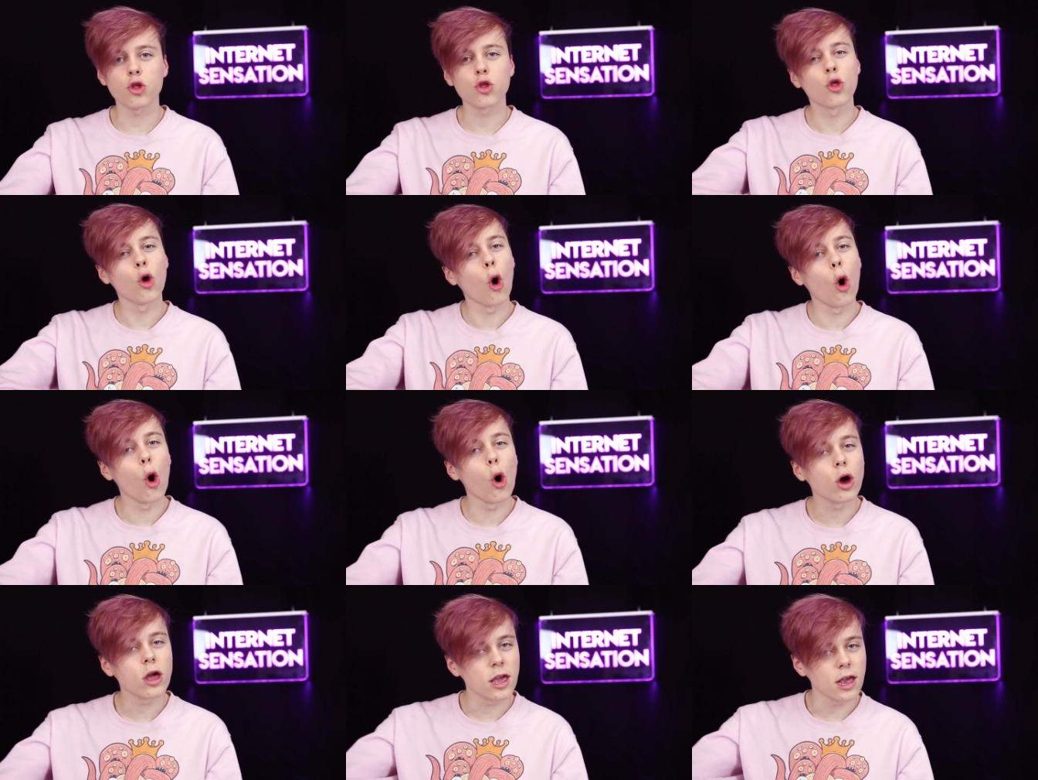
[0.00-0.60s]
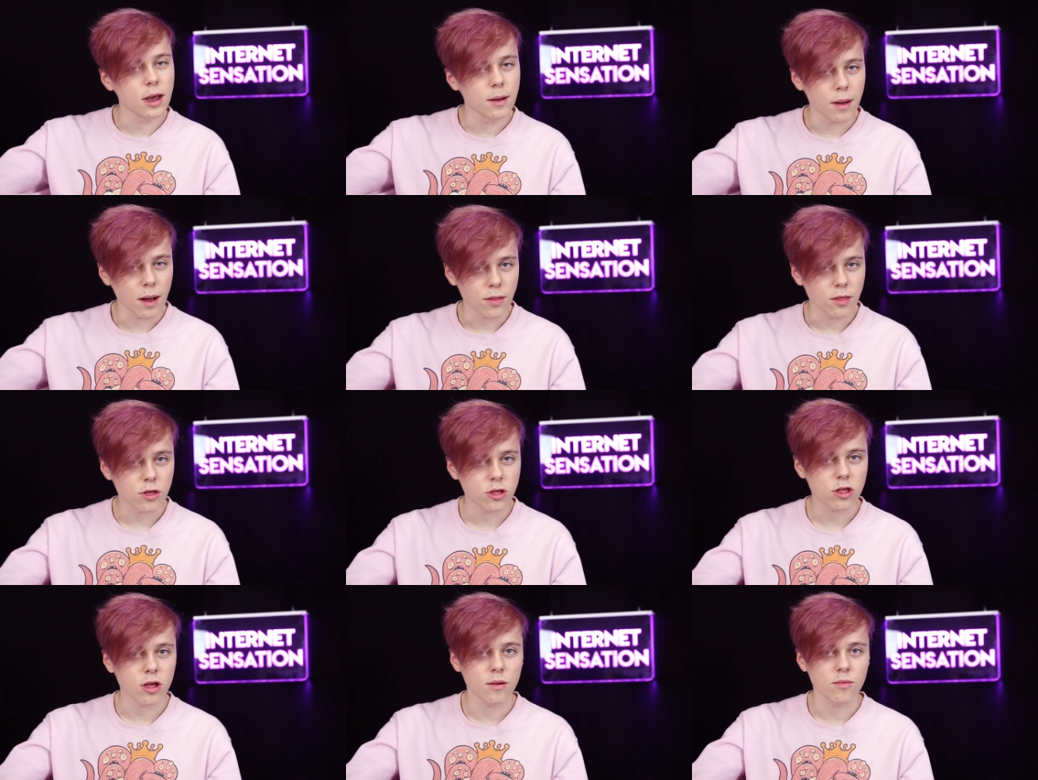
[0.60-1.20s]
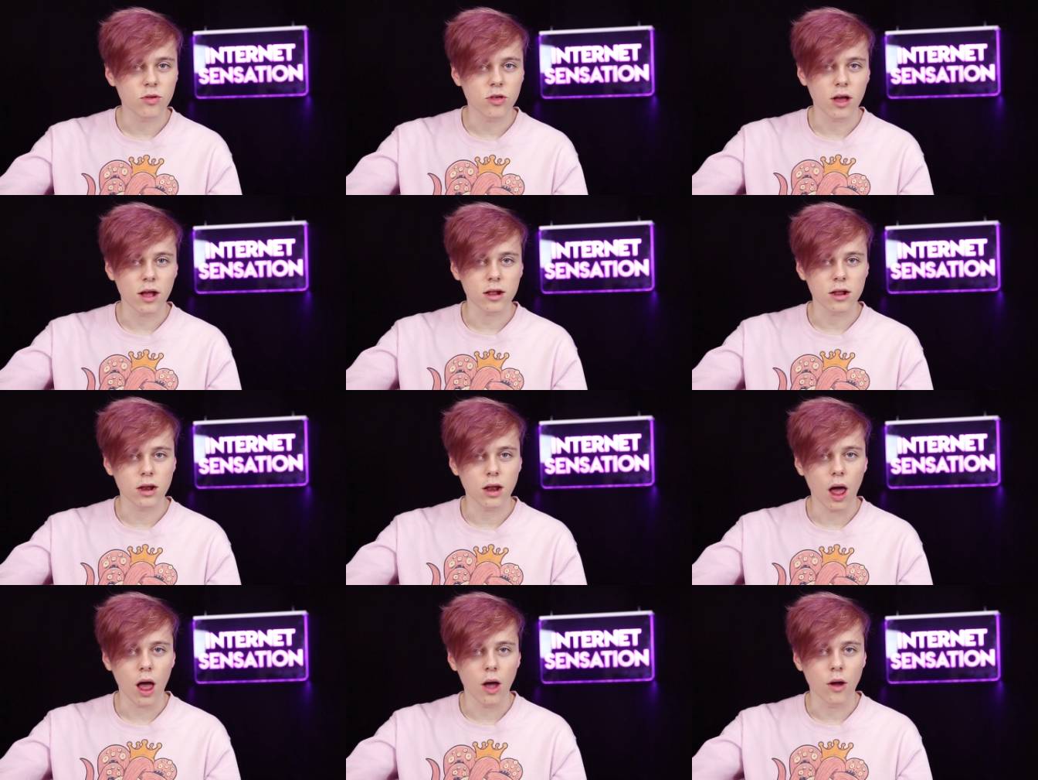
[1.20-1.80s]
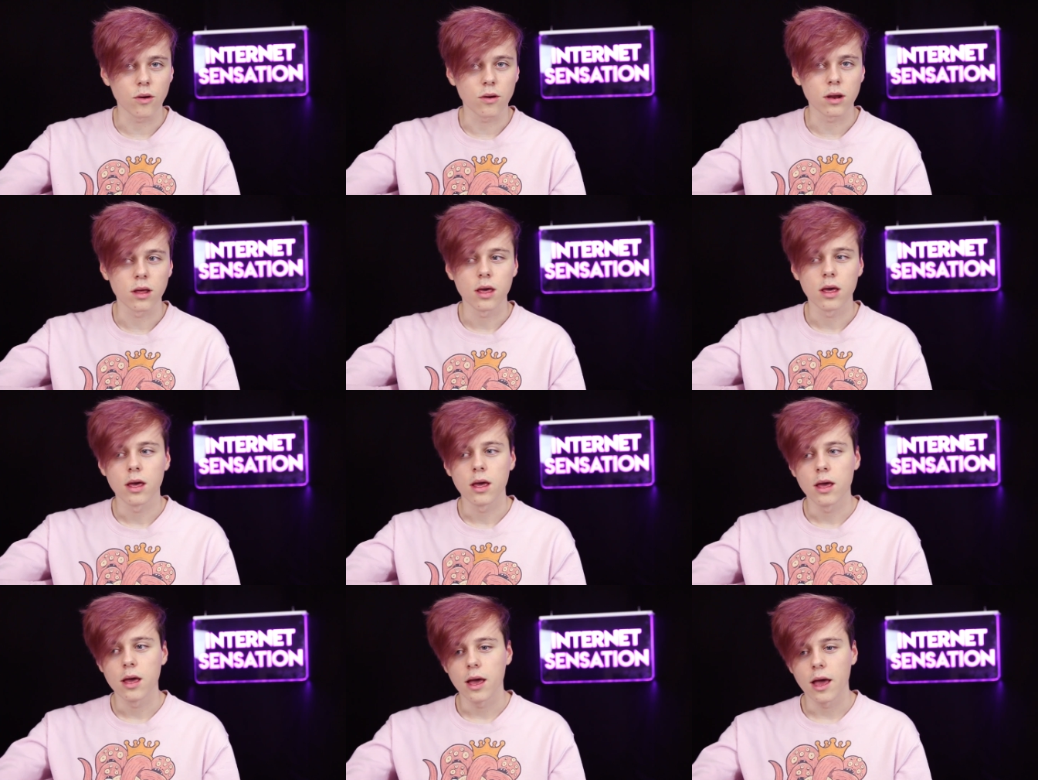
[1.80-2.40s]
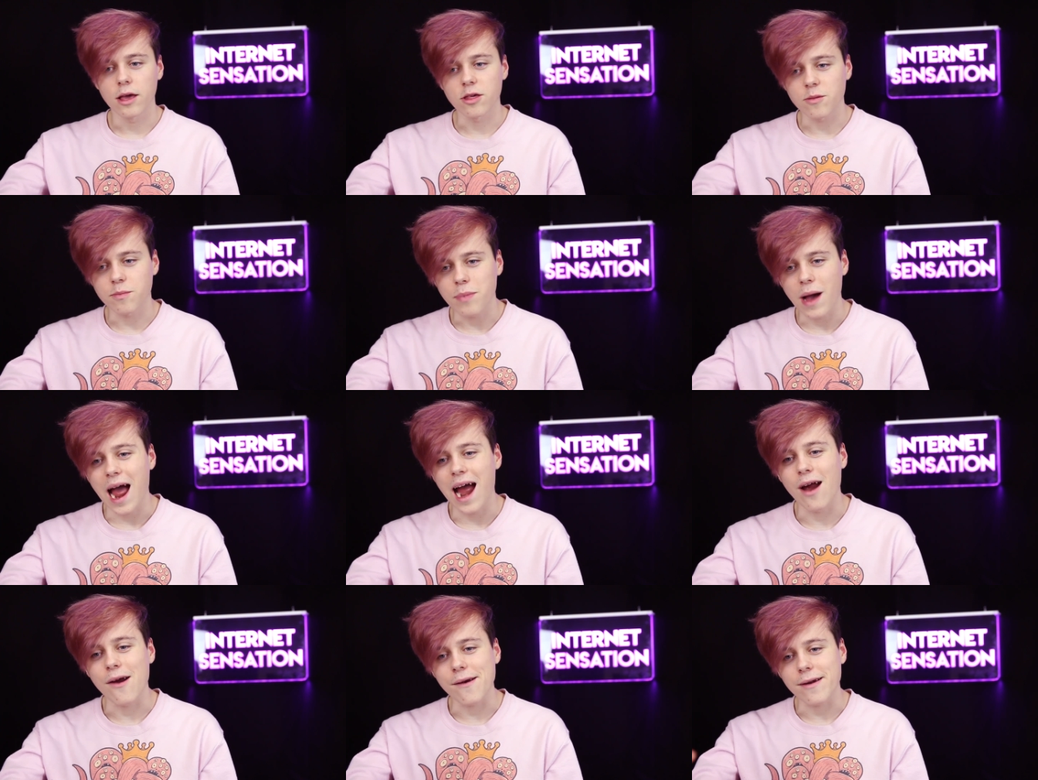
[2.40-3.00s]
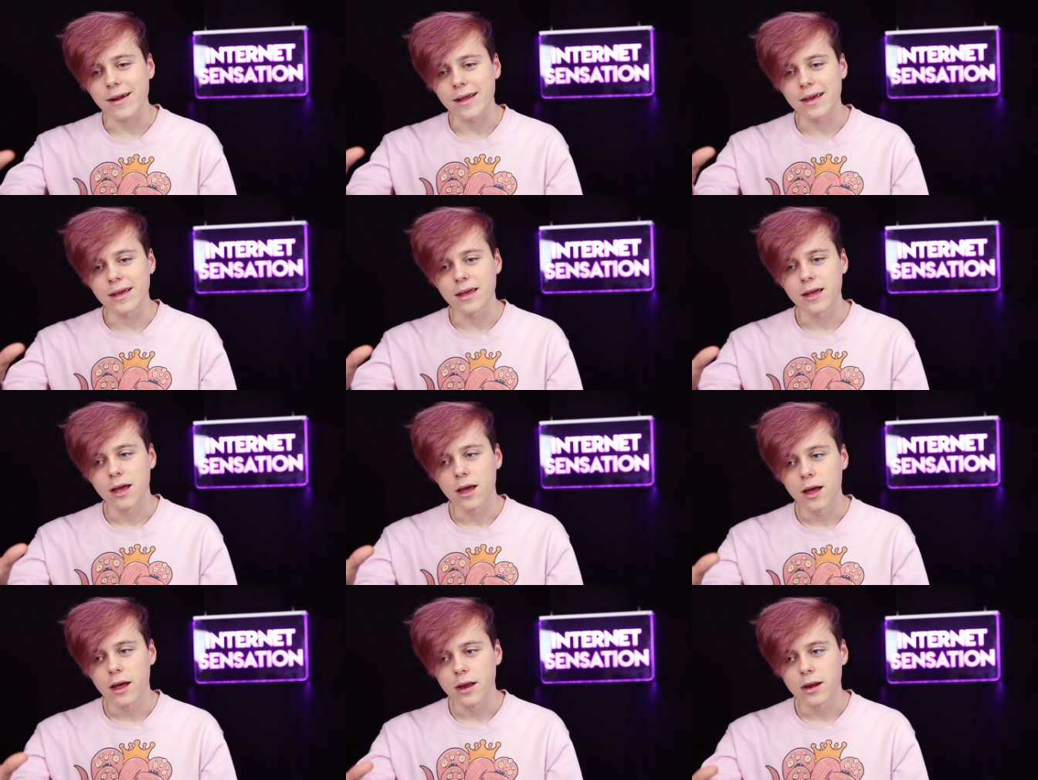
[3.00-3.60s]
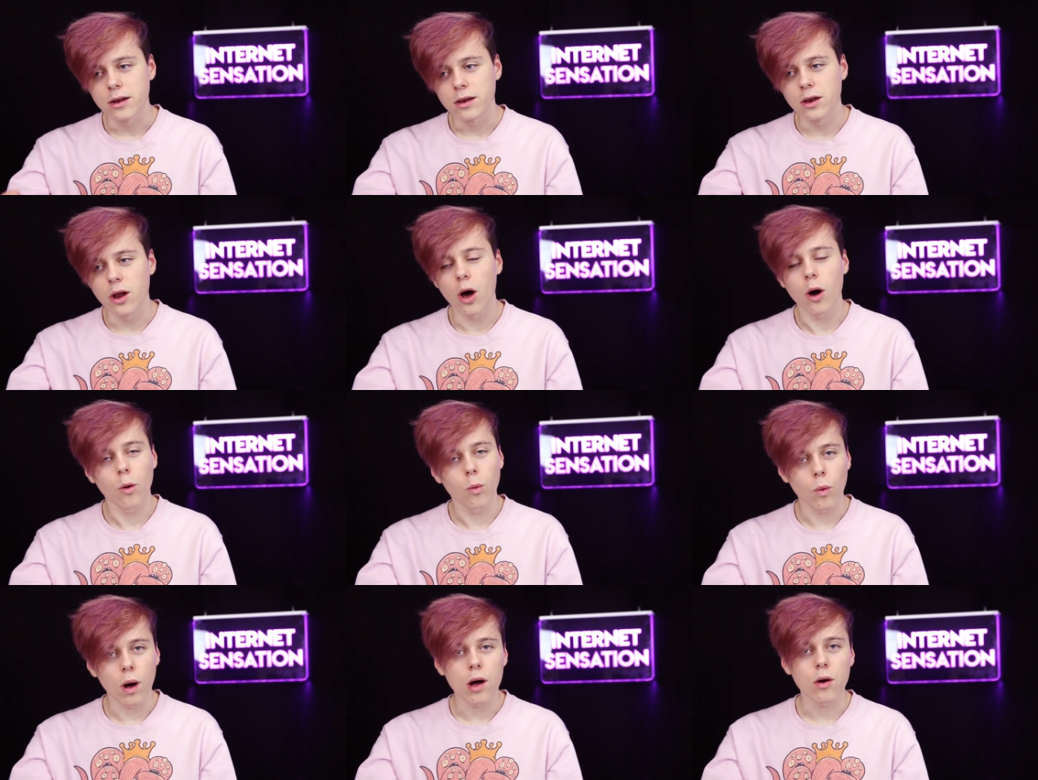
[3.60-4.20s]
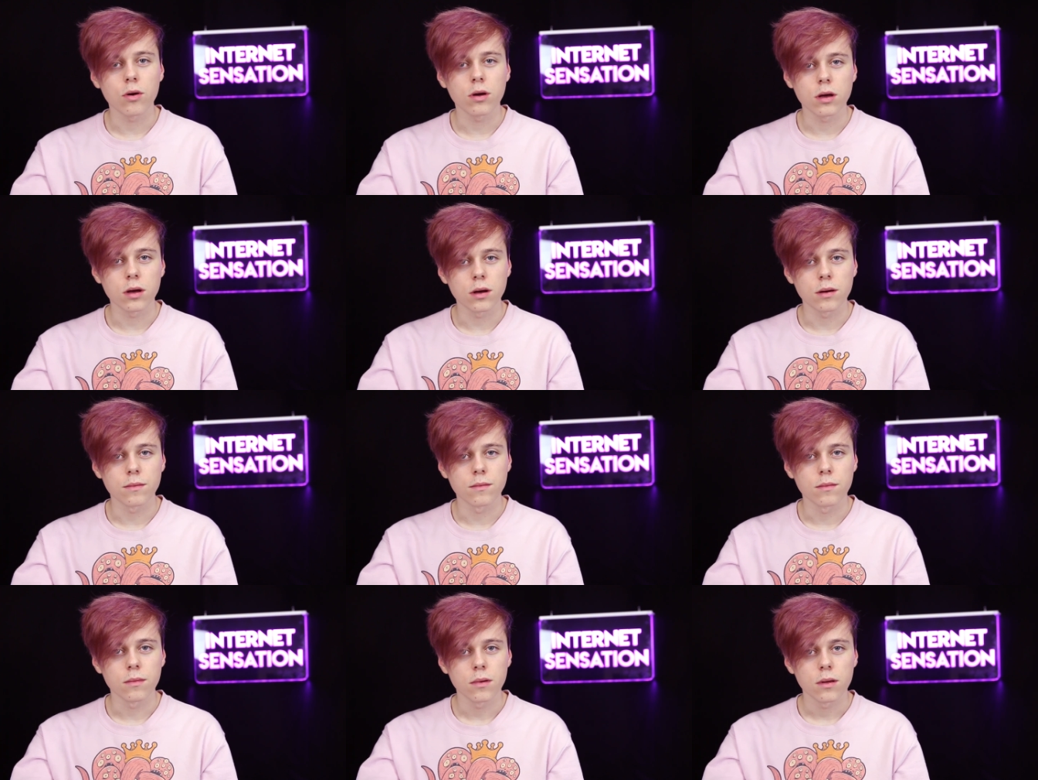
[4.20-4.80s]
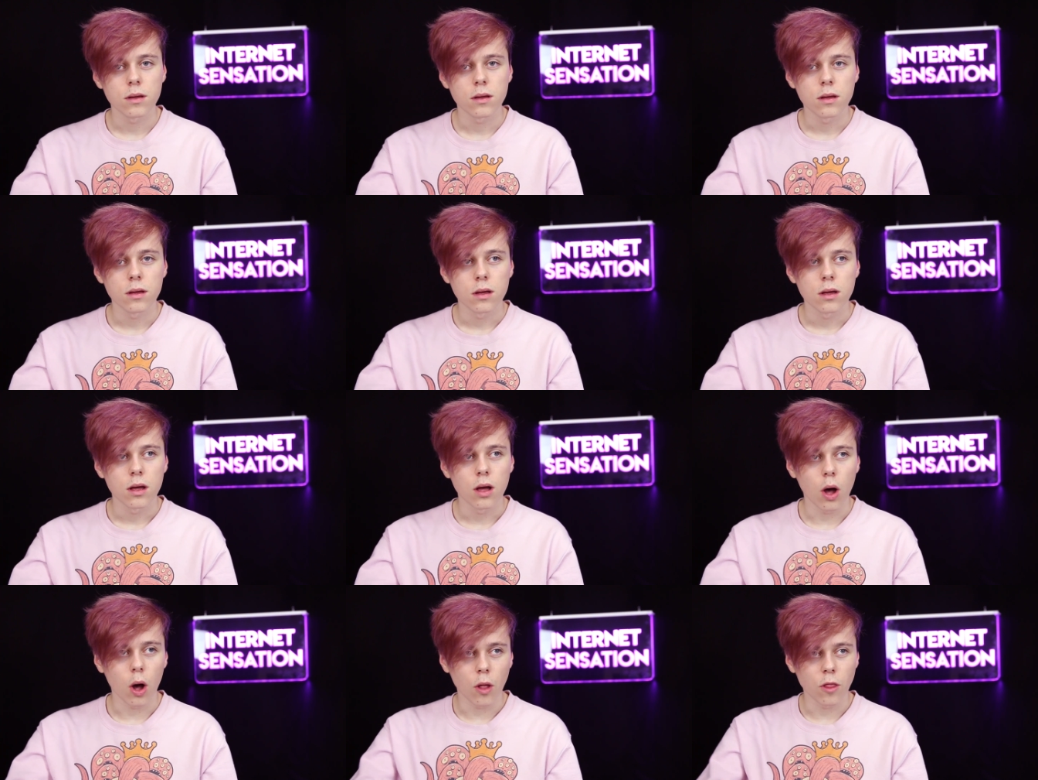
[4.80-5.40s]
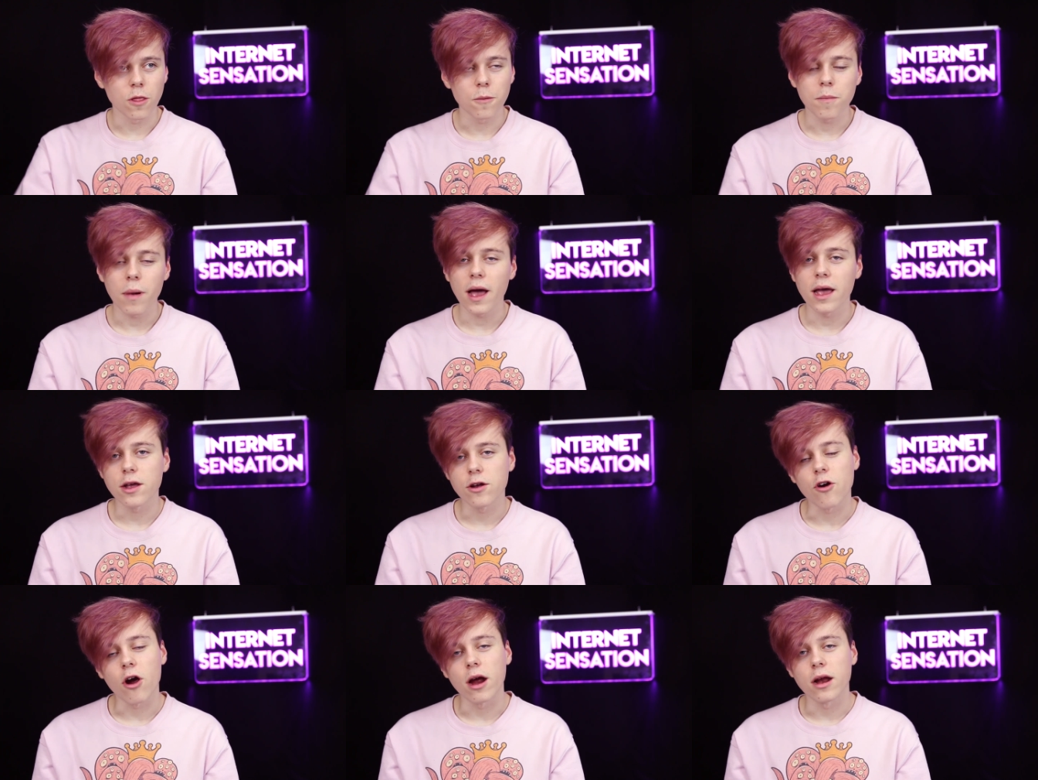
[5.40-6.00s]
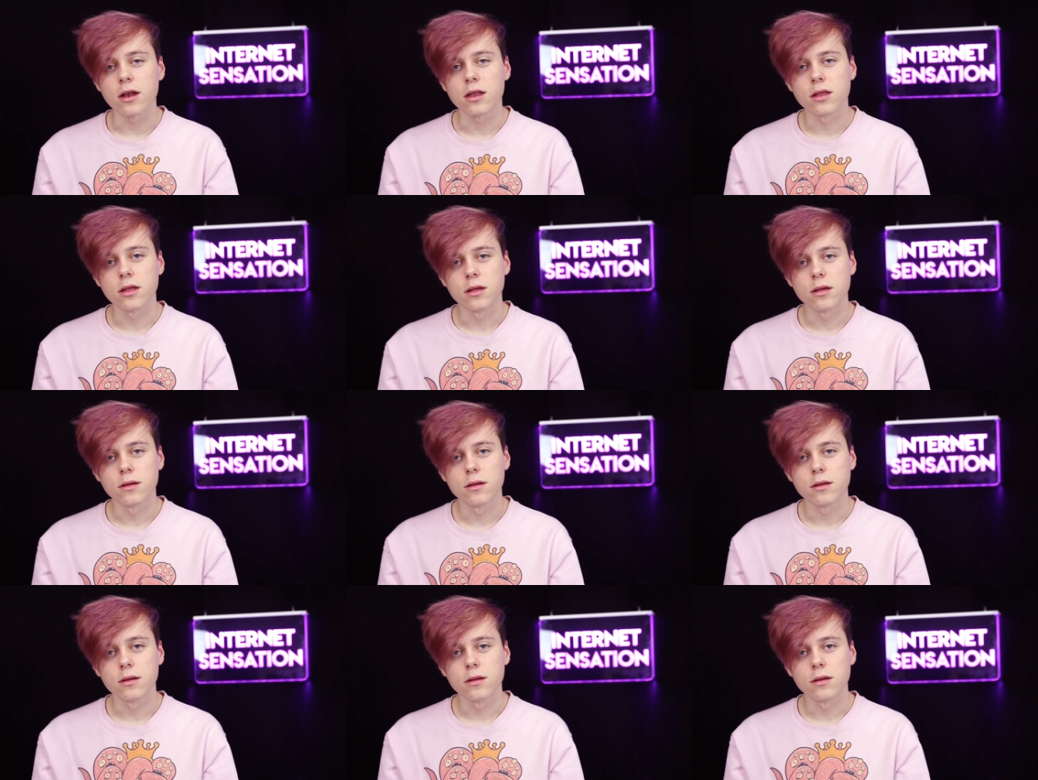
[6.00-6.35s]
just talking about the subject alone is apparently not welcome on the pay grade.